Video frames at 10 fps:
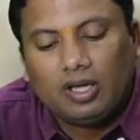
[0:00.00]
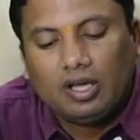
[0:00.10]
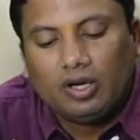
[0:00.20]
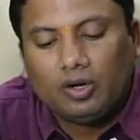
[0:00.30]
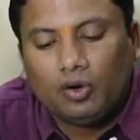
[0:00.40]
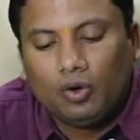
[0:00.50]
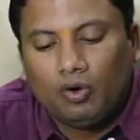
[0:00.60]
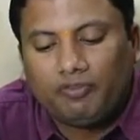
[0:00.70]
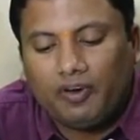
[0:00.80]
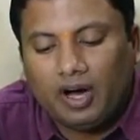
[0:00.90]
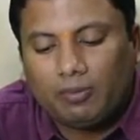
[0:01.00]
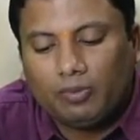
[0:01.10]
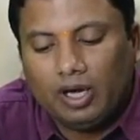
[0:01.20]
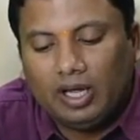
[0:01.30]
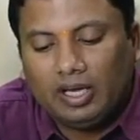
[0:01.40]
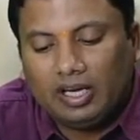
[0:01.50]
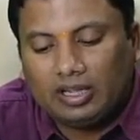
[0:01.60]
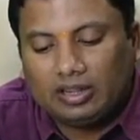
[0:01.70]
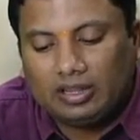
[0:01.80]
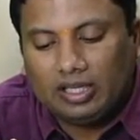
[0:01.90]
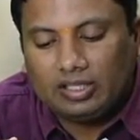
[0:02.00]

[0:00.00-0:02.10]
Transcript: No formula, nothing,